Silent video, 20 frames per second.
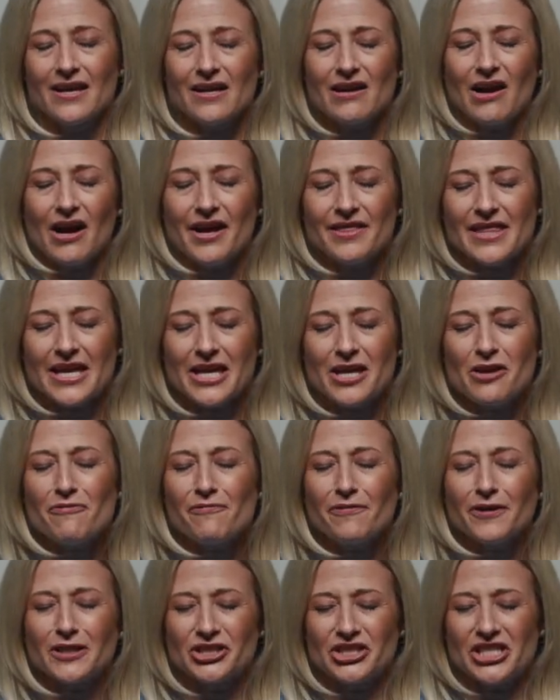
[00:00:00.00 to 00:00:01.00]
God, thank you
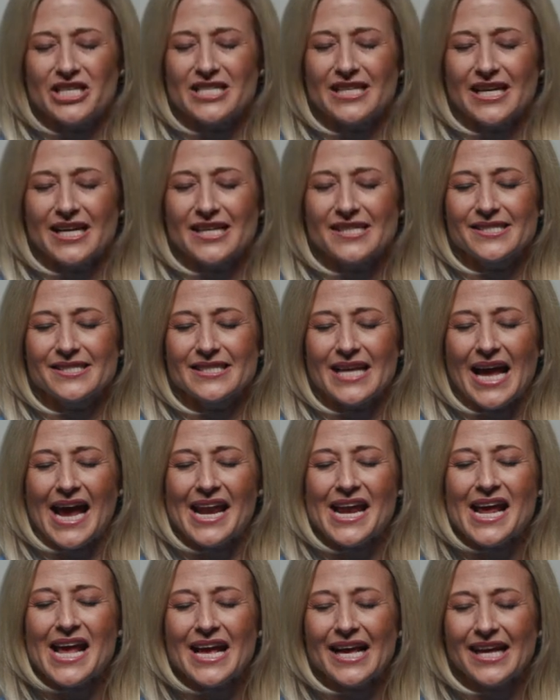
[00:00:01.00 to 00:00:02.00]
for Jesus
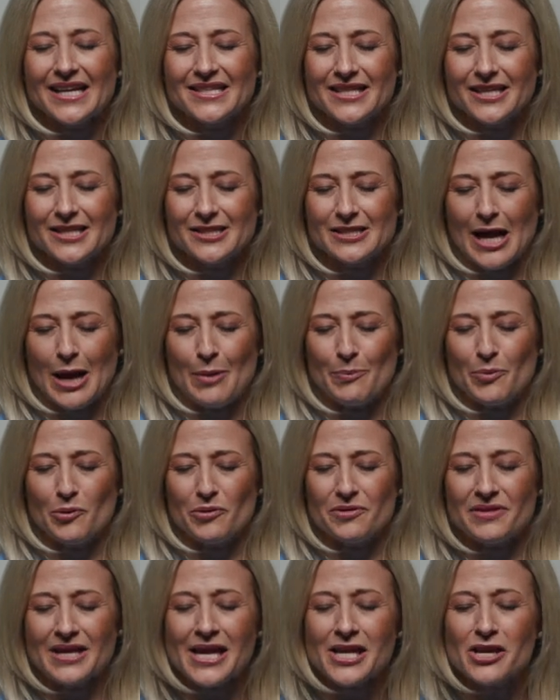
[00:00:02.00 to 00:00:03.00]
and his
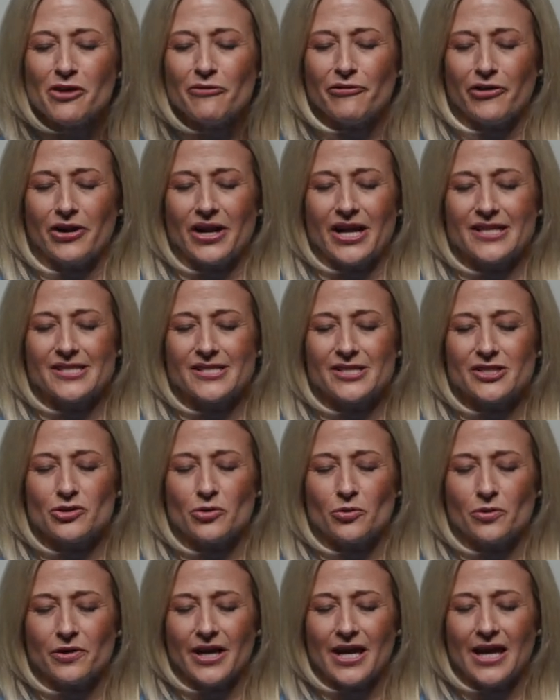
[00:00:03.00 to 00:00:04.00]
example. Thank you for his
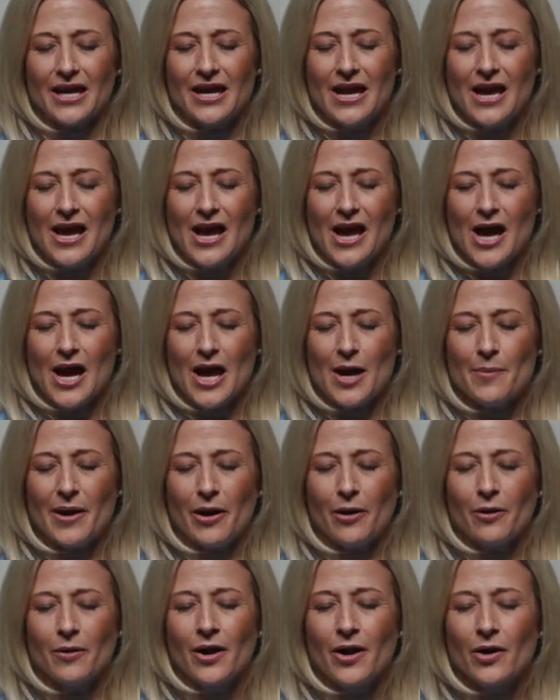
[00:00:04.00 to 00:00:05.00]
story
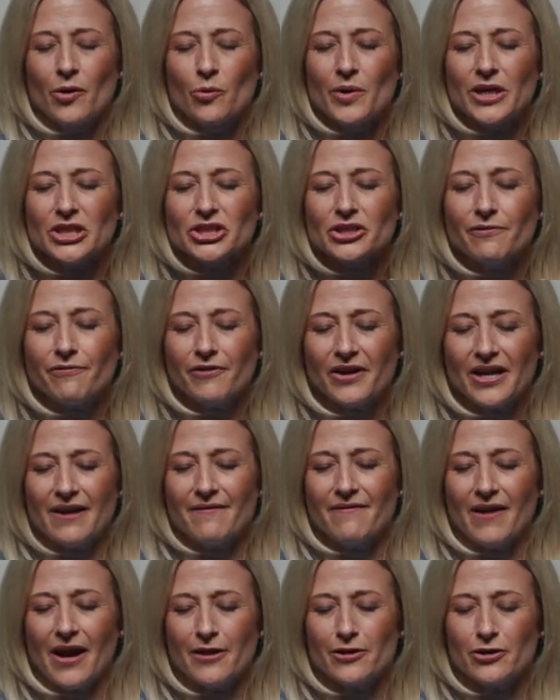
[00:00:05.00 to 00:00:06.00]
about We should
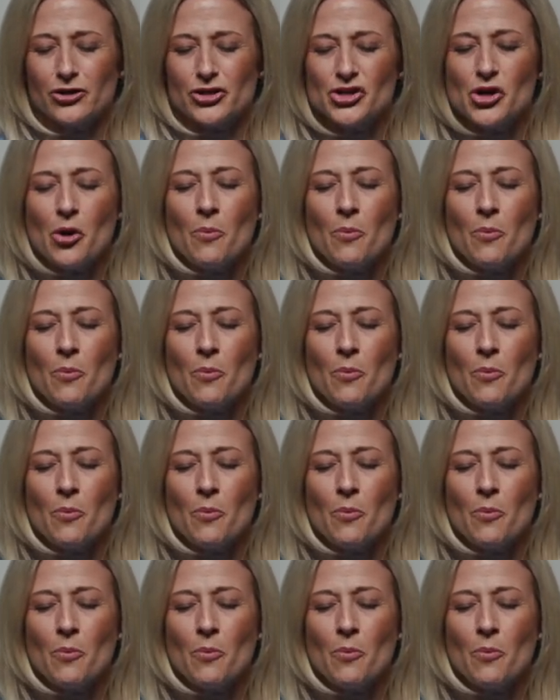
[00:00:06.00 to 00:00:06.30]
forgive others